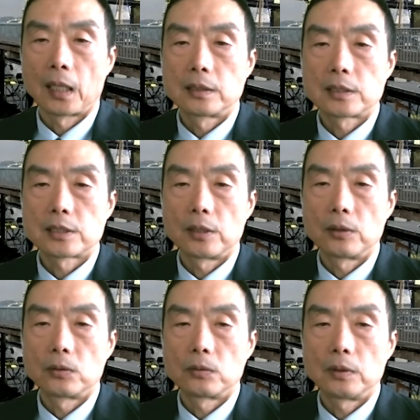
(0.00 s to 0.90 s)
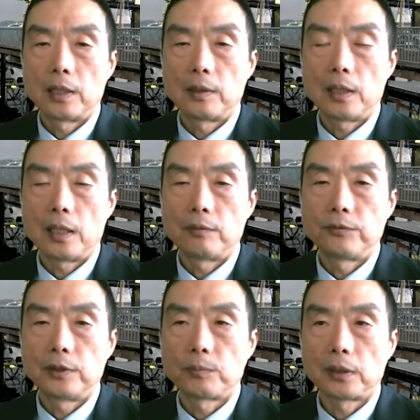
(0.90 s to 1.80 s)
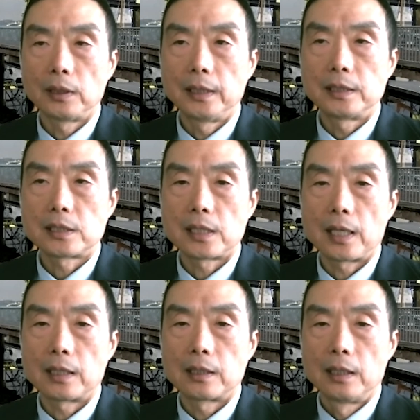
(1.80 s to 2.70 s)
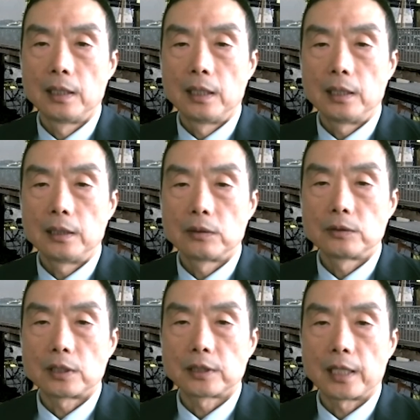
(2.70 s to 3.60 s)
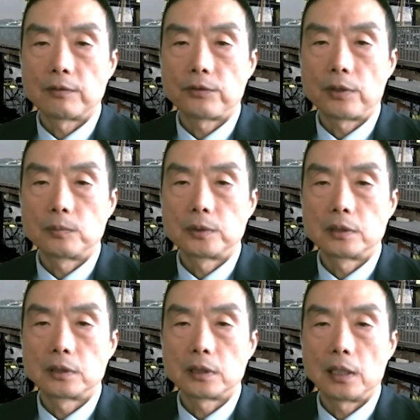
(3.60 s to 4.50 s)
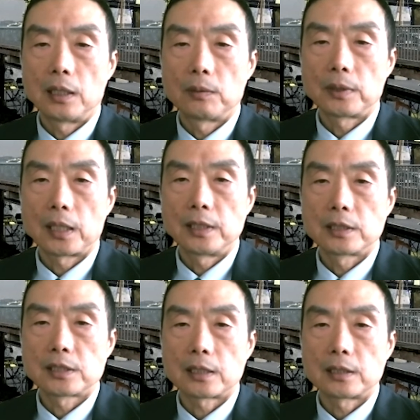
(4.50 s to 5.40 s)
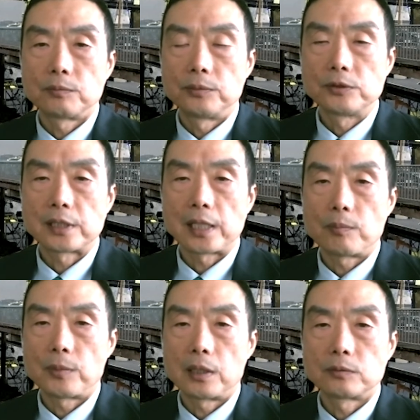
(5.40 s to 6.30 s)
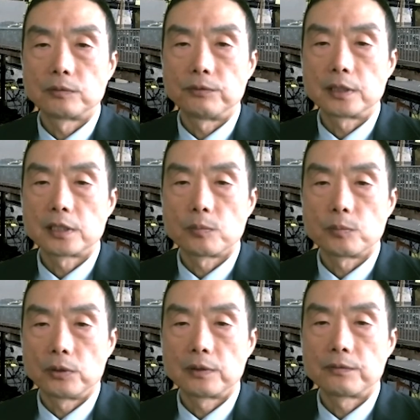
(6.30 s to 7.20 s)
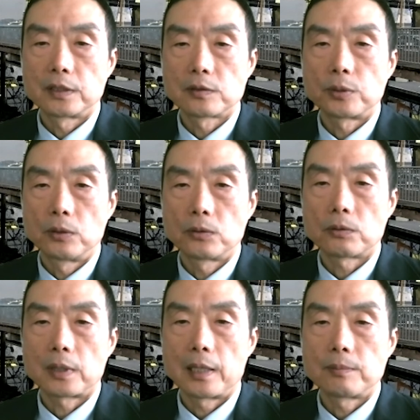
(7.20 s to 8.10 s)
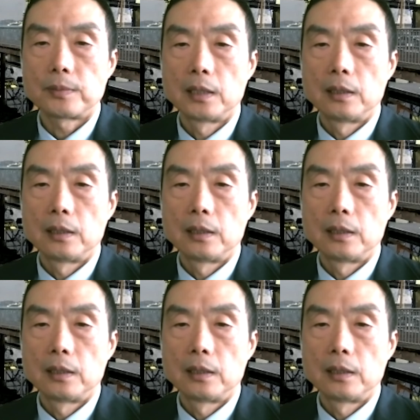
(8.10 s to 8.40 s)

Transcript: So I, am very pleased that, you know, Dr. Ken Farmer, um, County Executive Bruce Dammeier were very supportive of this program.